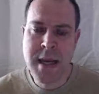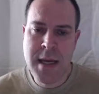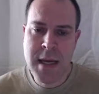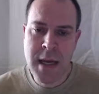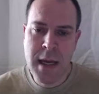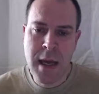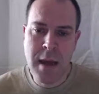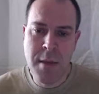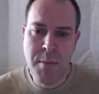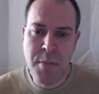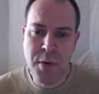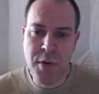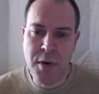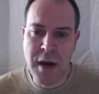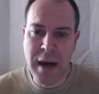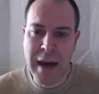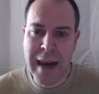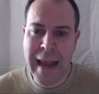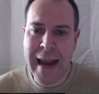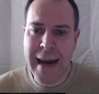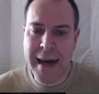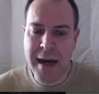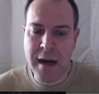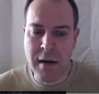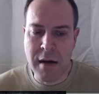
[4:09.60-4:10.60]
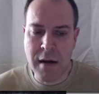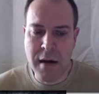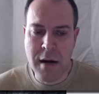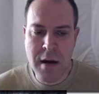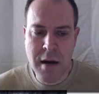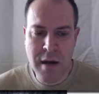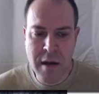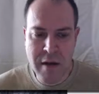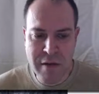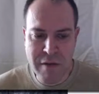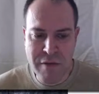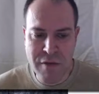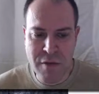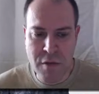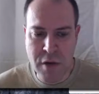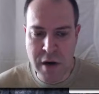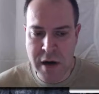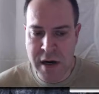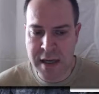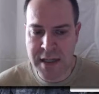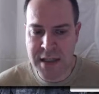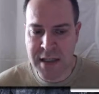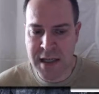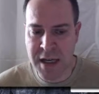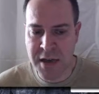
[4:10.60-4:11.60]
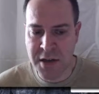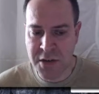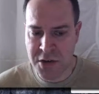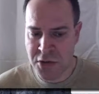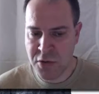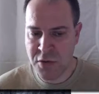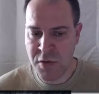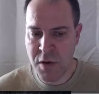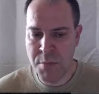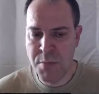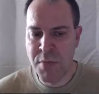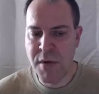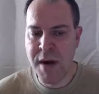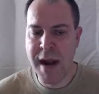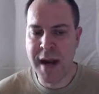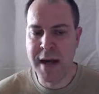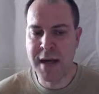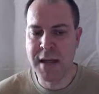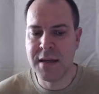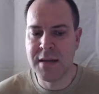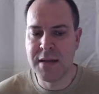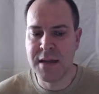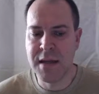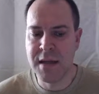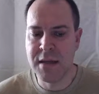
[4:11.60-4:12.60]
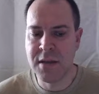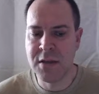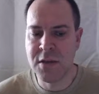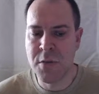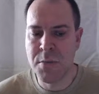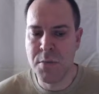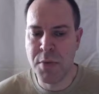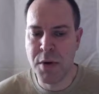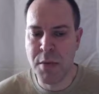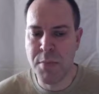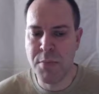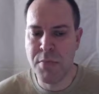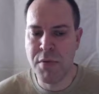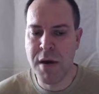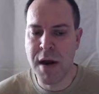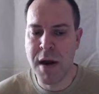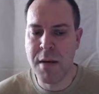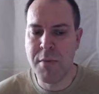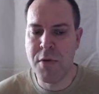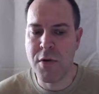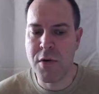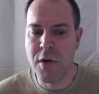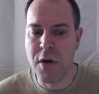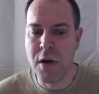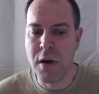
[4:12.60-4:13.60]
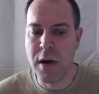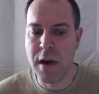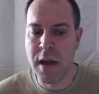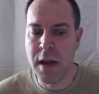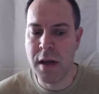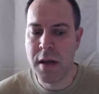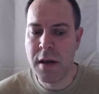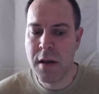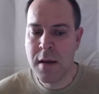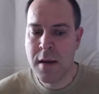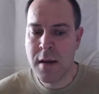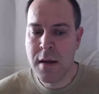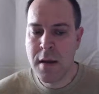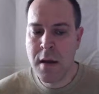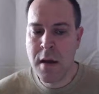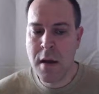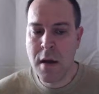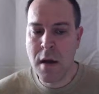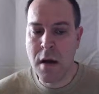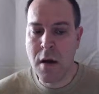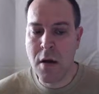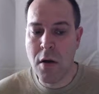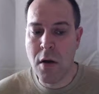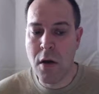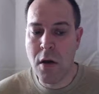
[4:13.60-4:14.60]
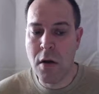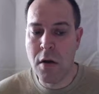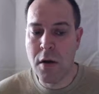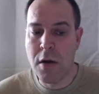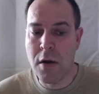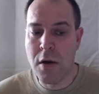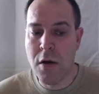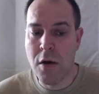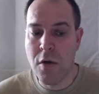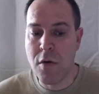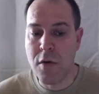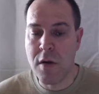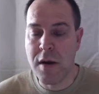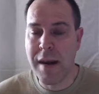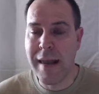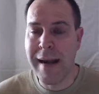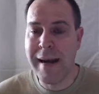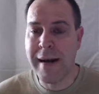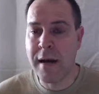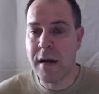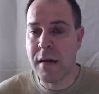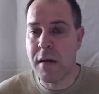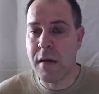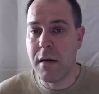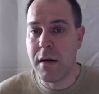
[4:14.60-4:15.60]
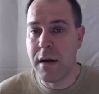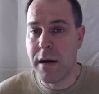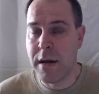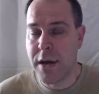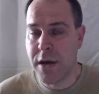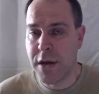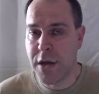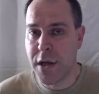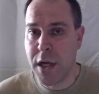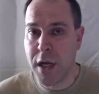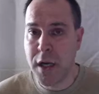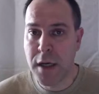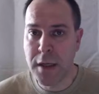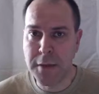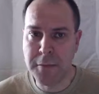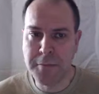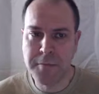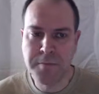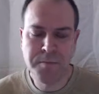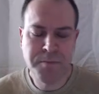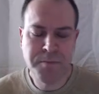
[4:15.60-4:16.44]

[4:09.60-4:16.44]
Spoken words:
and put lacquer. Whereas industry practices, you put a primer on it, a color coat, lacquer, and you're done.